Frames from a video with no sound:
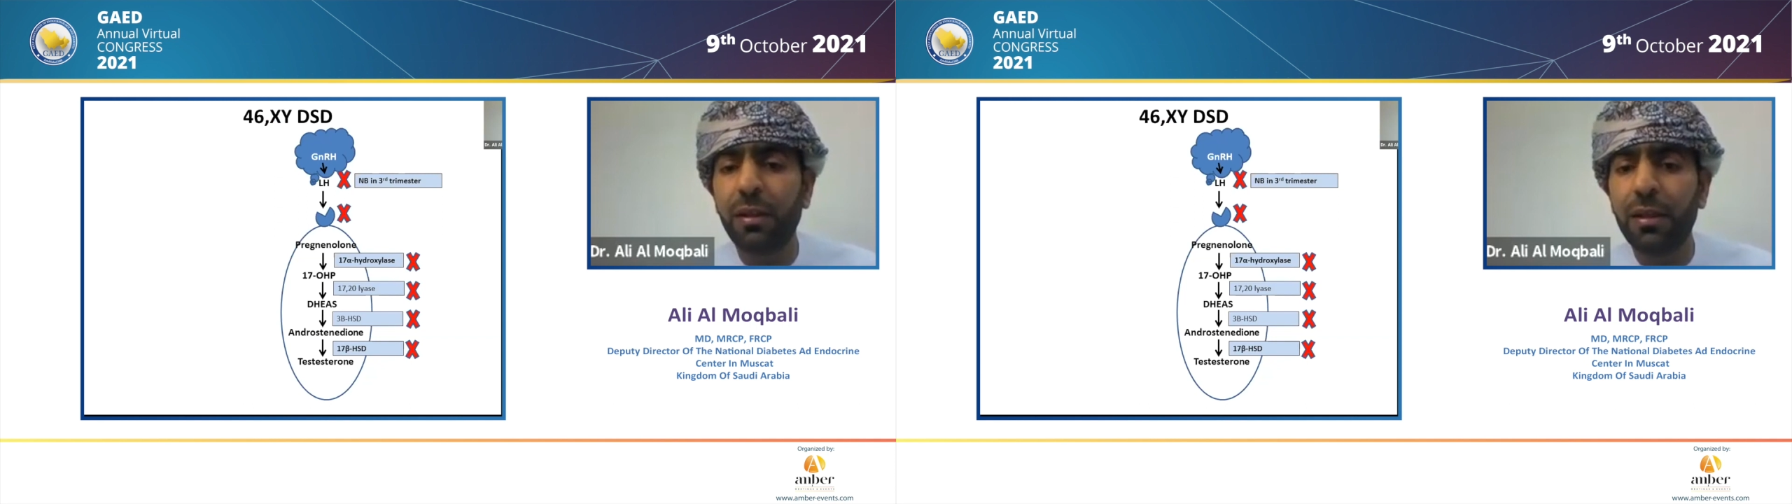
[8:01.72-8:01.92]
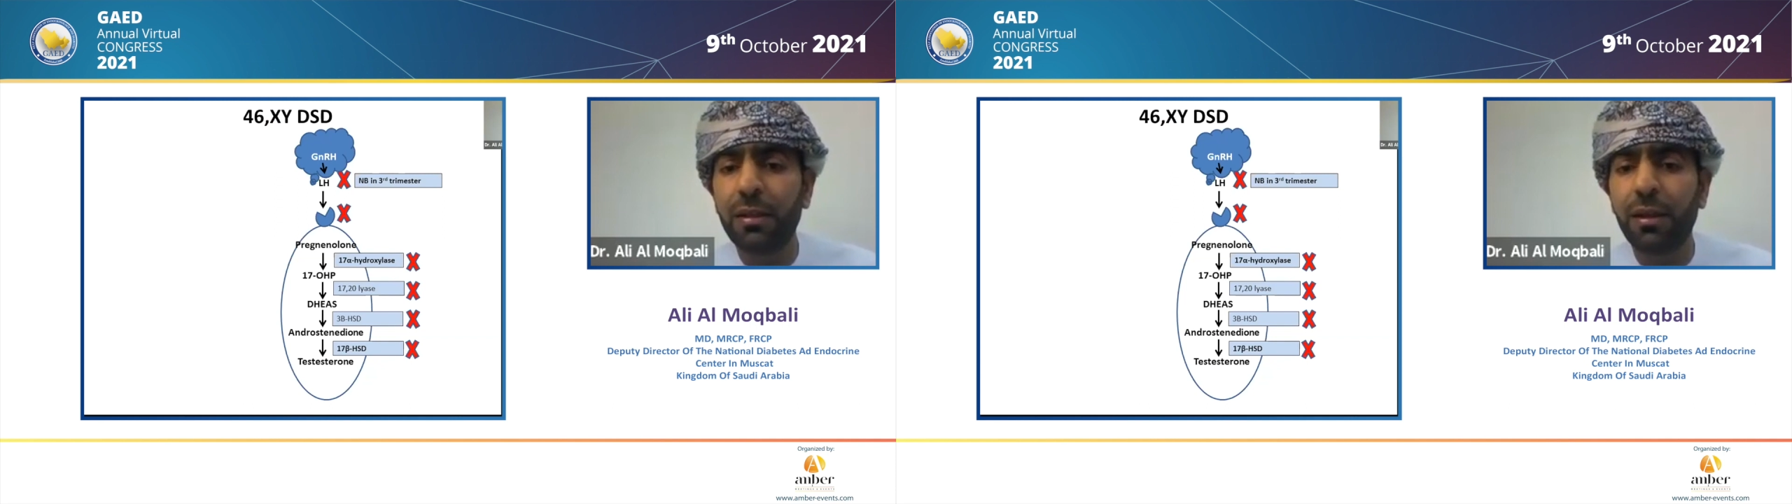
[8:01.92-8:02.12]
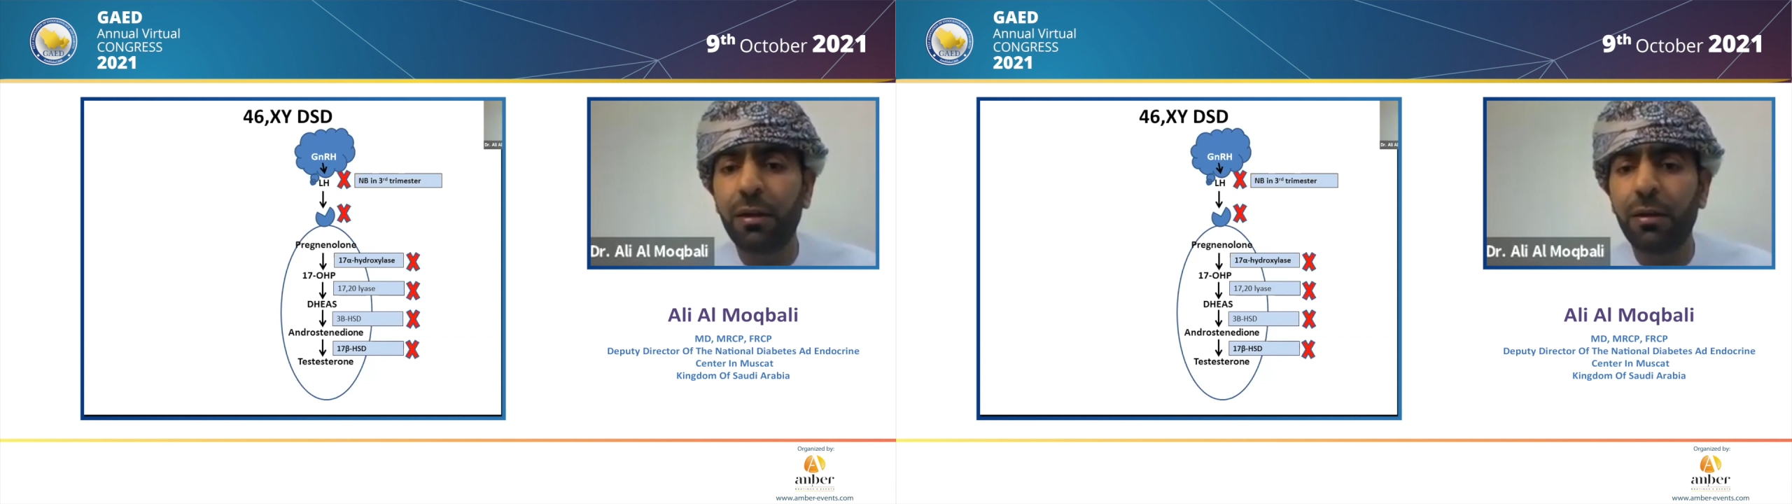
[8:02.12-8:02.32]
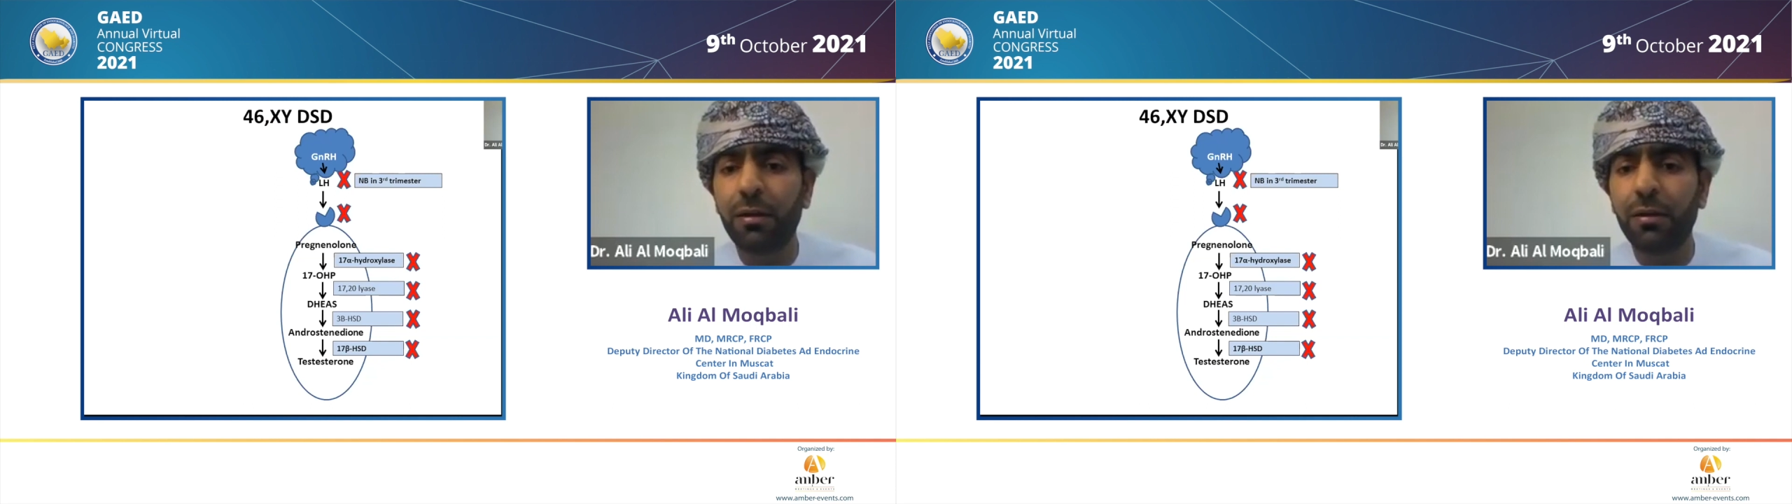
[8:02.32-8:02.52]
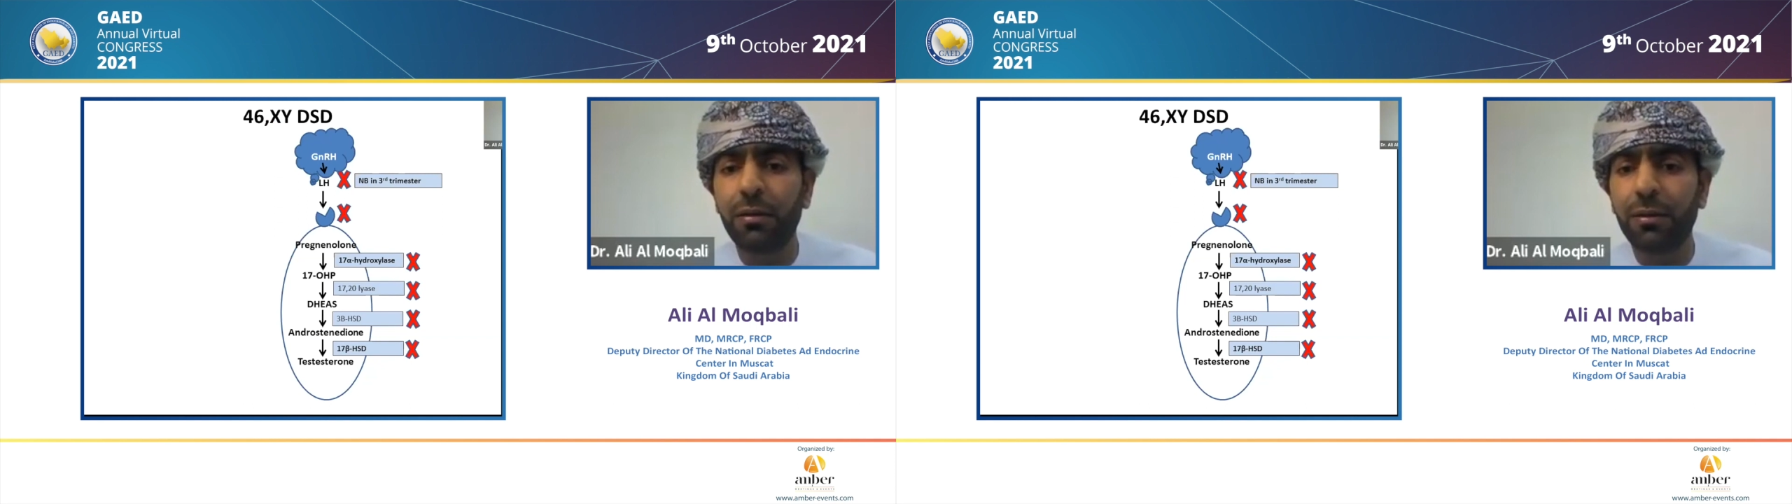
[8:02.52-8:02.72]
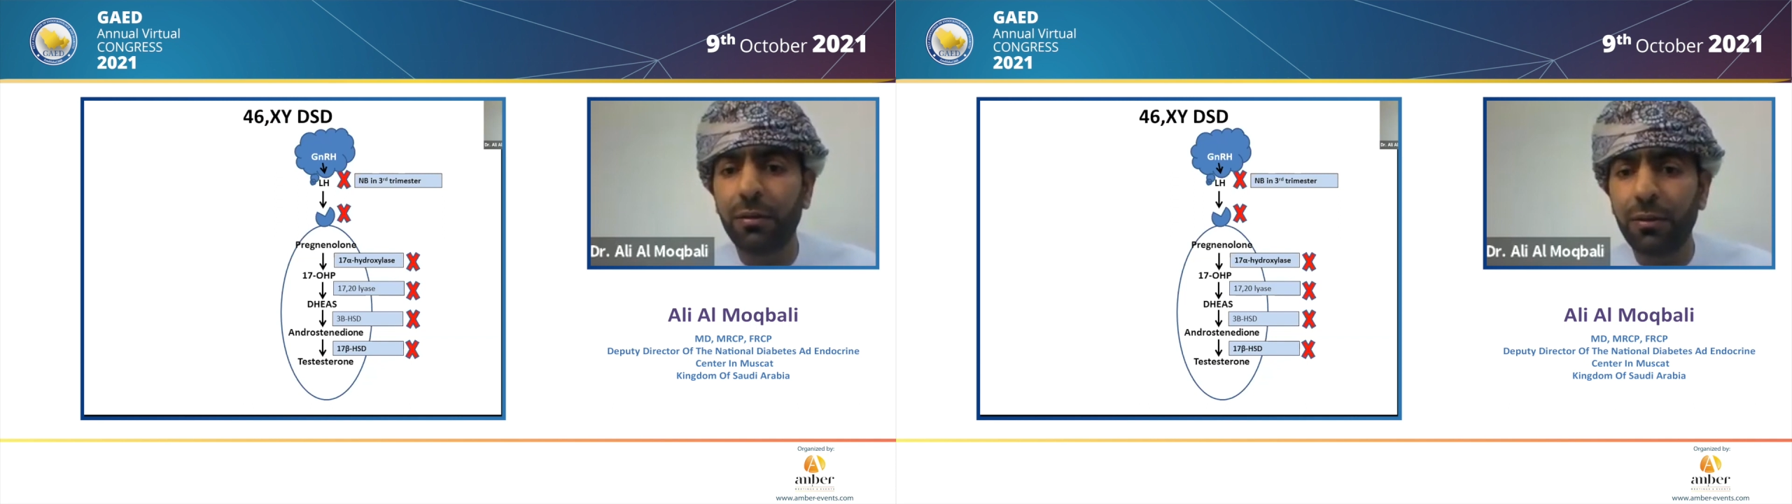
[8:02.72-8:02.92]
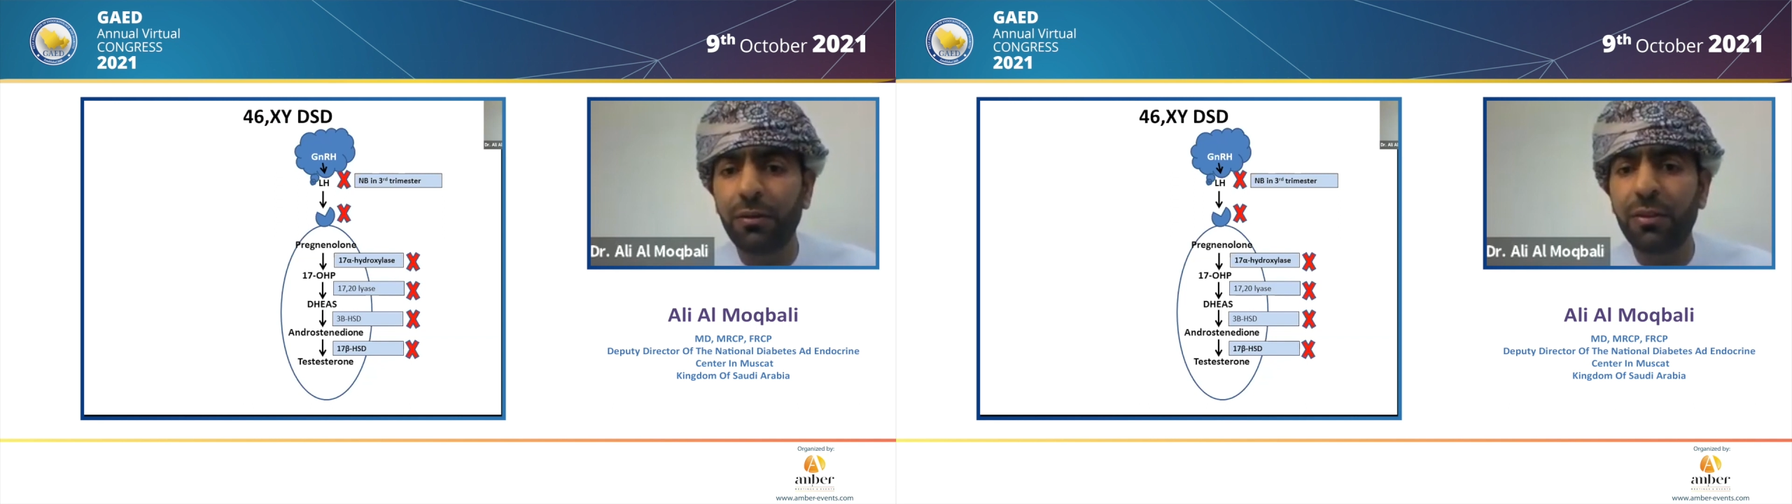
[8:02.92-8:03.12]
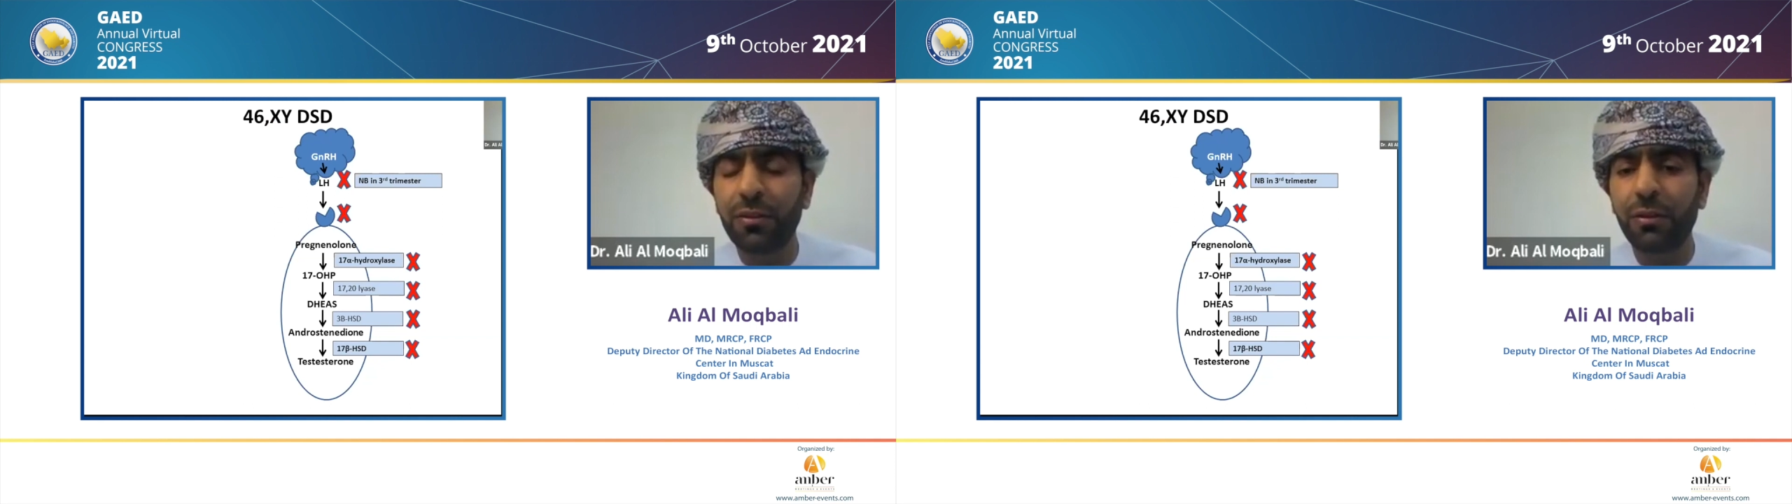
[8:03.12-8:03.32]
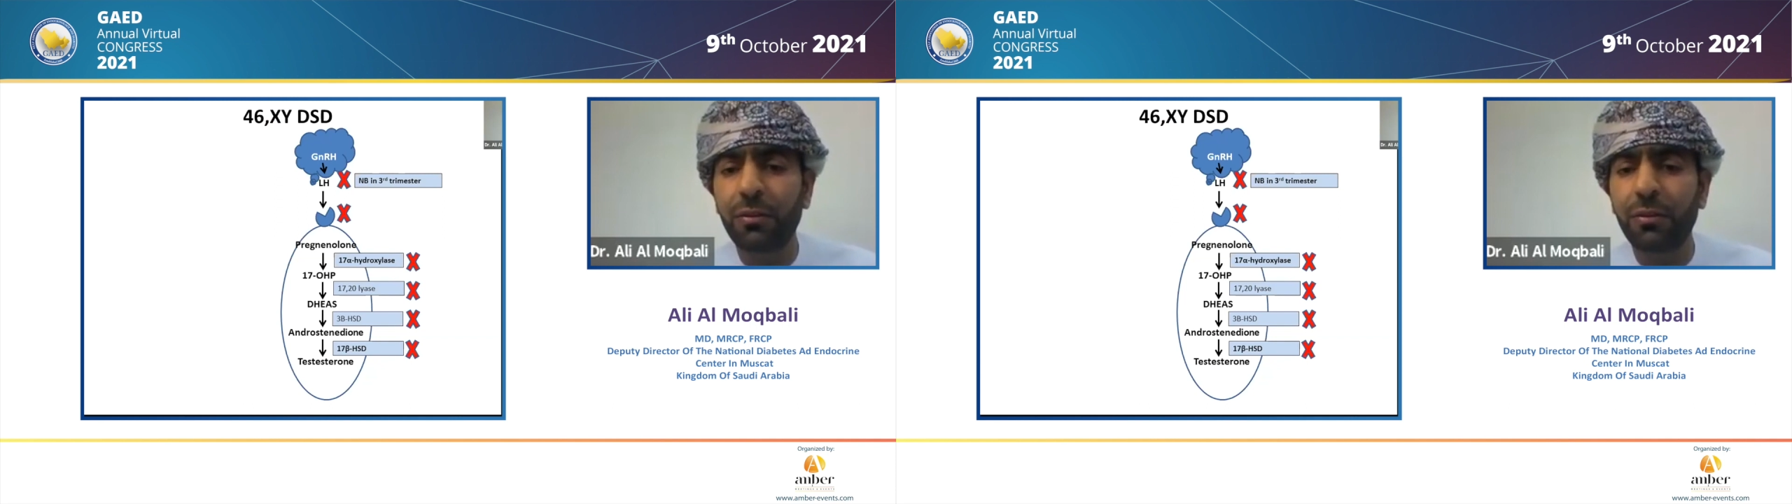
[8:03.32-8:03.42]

later this is a